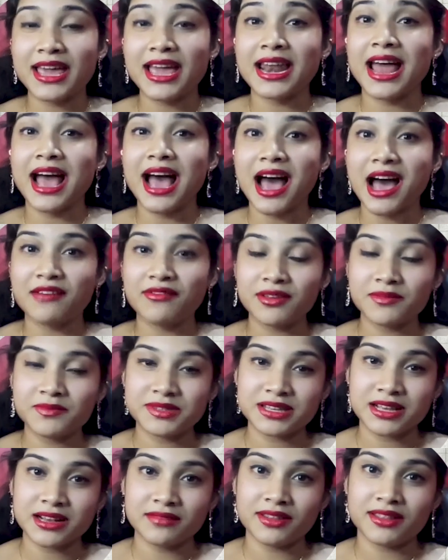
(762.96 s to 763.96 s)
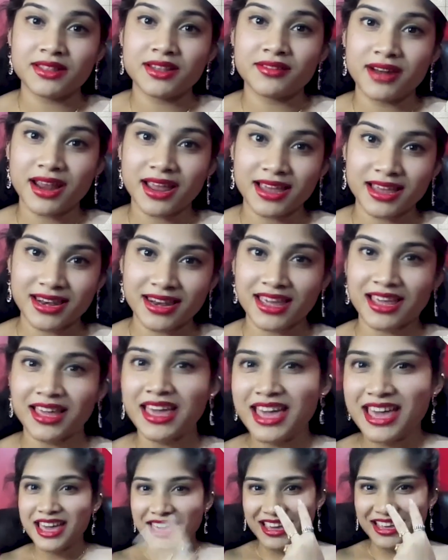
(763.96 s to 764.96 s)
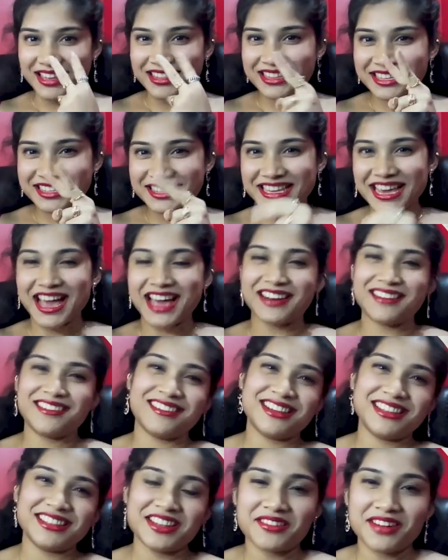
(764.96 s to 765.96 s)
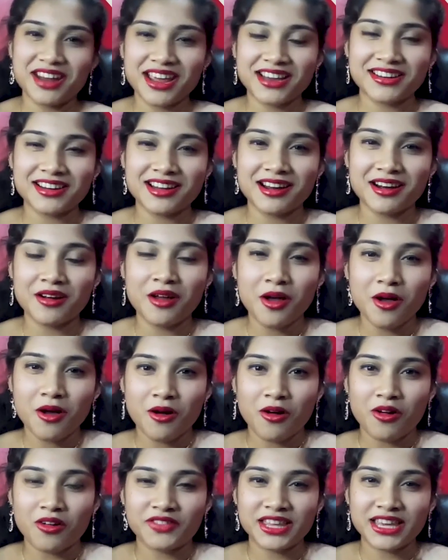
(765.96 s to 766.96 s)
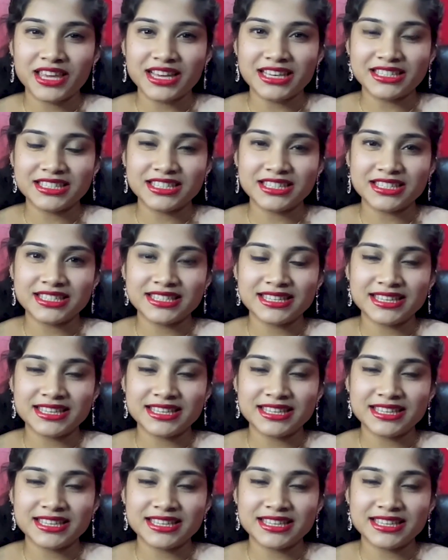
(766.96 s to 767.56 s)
and have himself in the reckoning, in the scanner, in the radar of the Indian